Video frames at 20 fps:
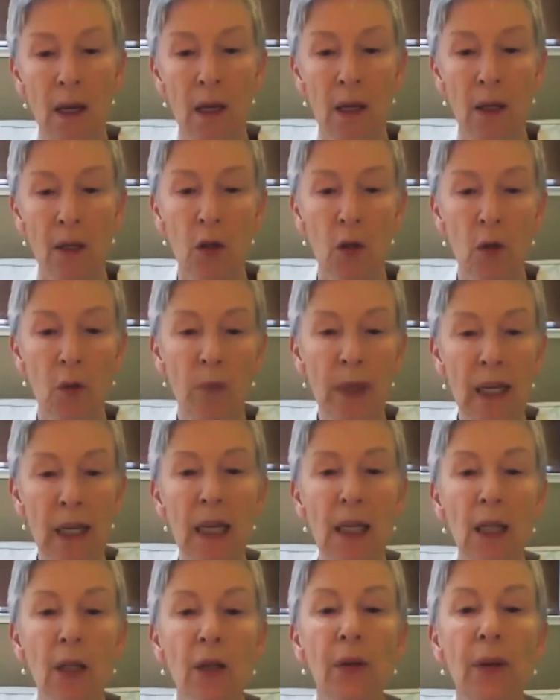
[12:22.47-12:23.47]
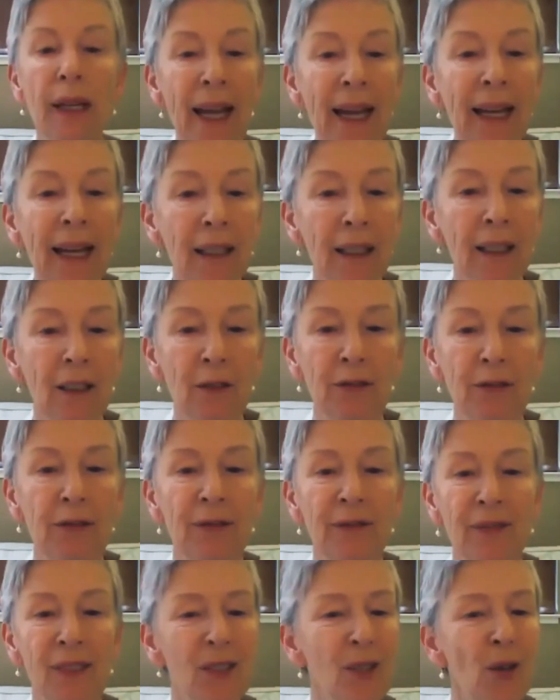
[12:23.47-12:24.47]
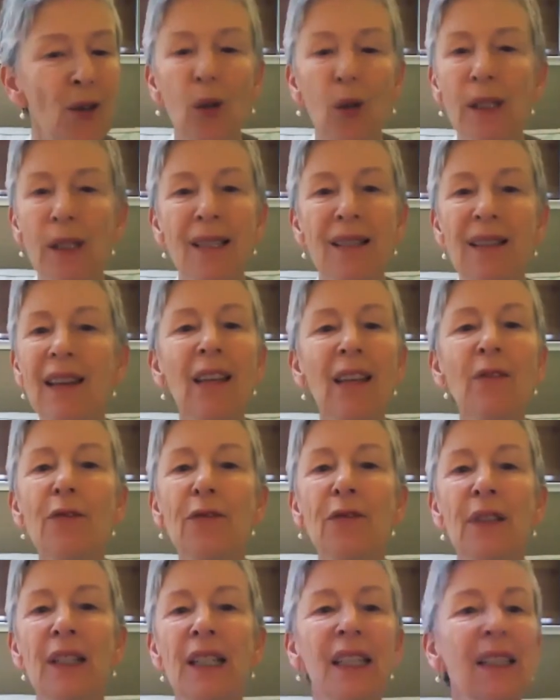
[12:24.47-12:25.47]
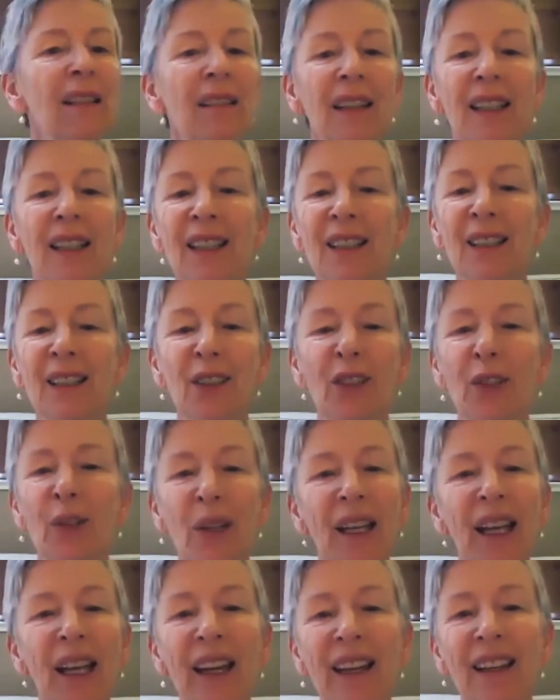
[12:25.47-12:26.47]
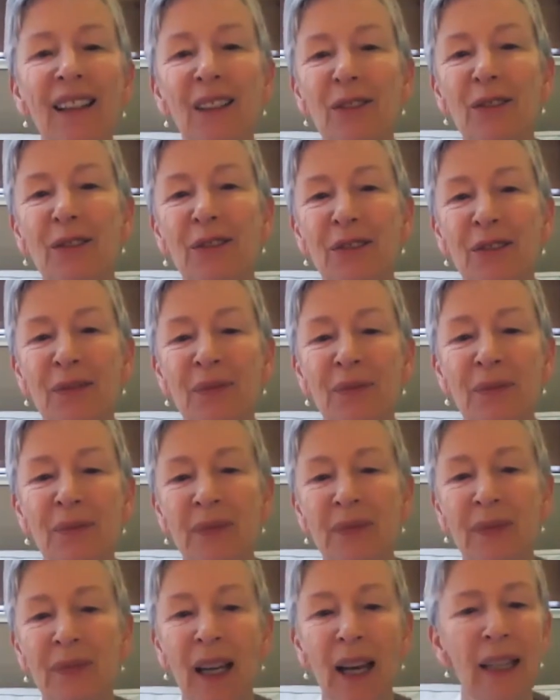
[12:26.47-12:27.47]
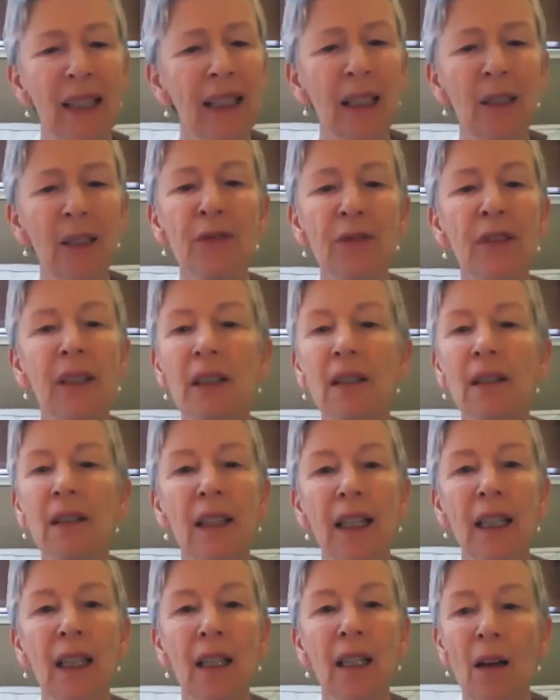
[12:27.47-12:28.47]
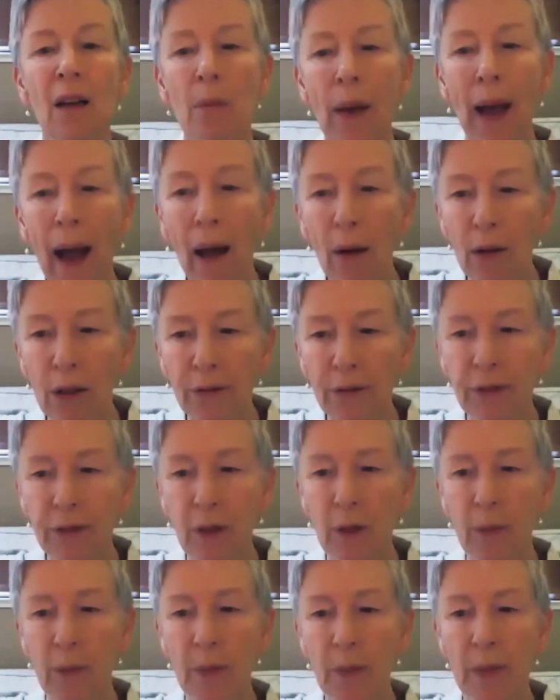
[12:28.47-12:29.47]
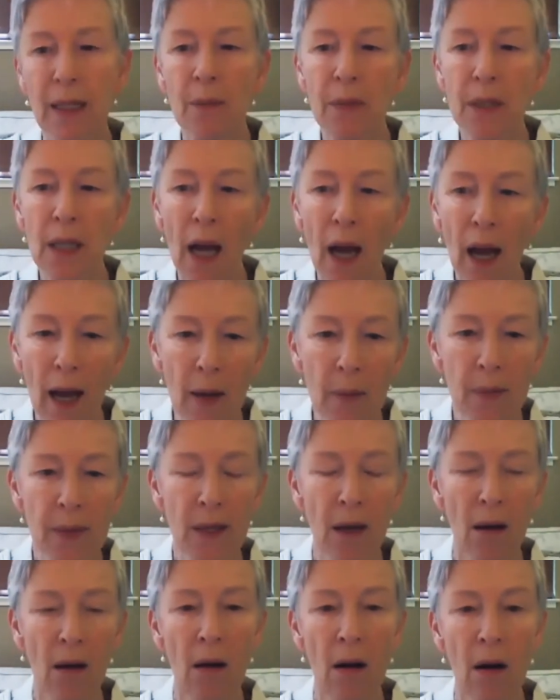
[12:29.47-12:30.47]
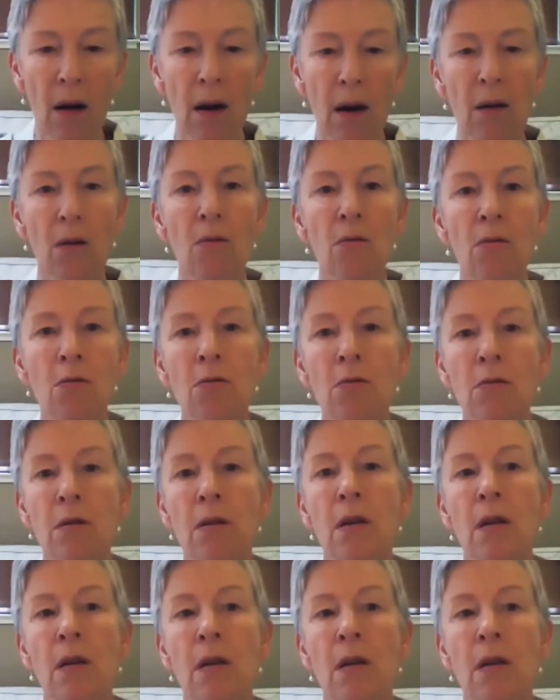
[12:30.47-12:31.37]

to be creative, the soul is infinitely creative and infinitely powerful, but sometimes our own